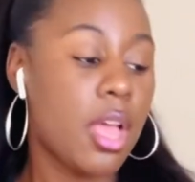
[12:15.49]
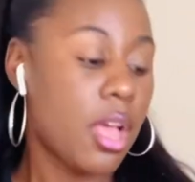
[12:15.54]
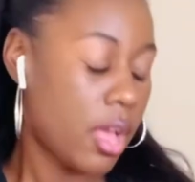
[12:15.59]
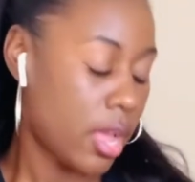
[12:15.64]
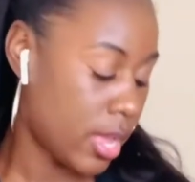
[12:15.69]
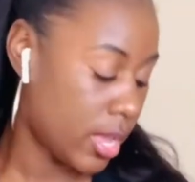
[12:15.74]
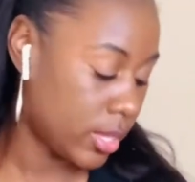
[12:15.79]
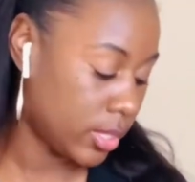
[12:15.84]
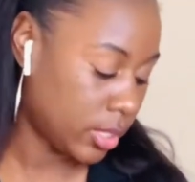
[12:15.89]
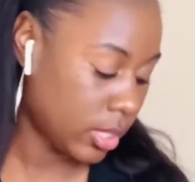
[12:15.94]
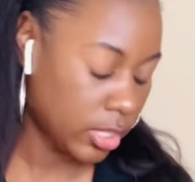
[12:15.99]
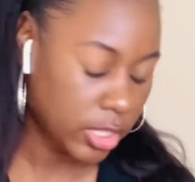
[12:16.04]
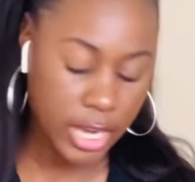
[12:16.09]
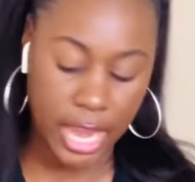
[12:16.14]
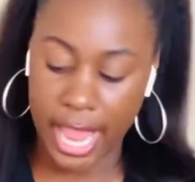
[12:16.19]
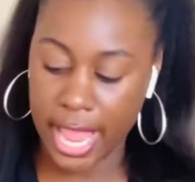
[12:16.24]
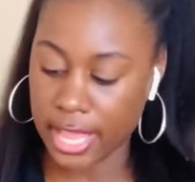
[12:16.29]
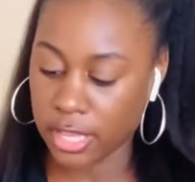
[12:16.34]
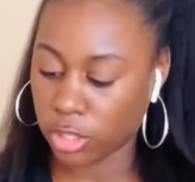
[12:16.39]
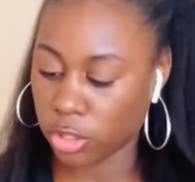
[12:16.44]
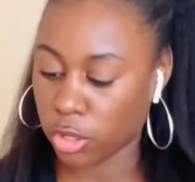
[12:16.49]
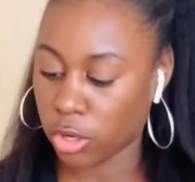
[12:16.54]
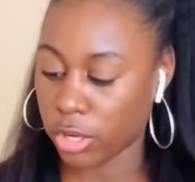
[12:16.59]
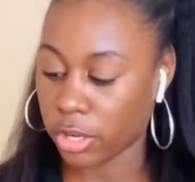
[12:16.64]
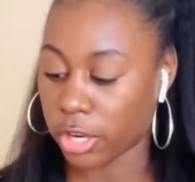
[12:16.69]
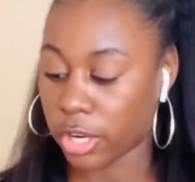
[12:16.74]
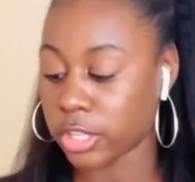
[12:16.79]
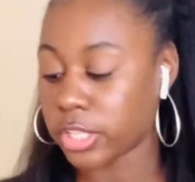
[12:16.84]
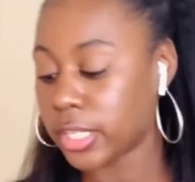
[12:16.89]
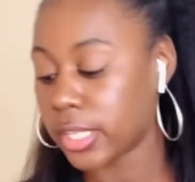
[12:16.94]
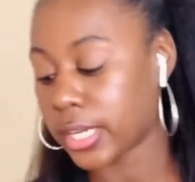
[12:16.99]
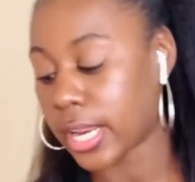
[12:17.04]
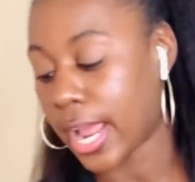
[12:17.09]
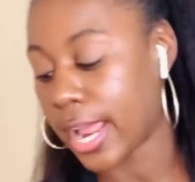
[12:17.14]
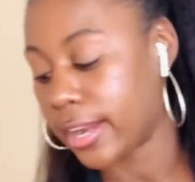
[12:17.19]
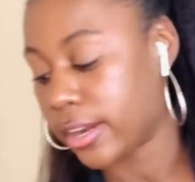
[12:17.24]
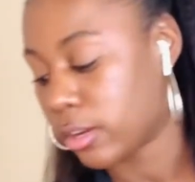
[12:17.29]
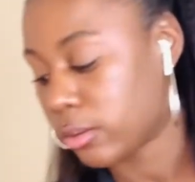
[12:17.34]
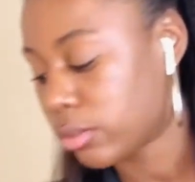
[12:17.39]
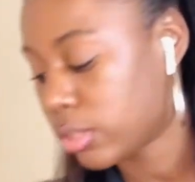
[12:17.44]
such as your nursing
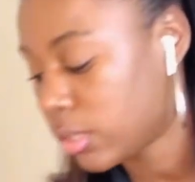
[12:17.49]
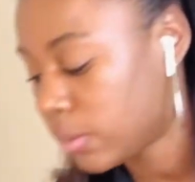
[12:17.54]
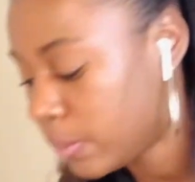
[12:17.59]
diagnosis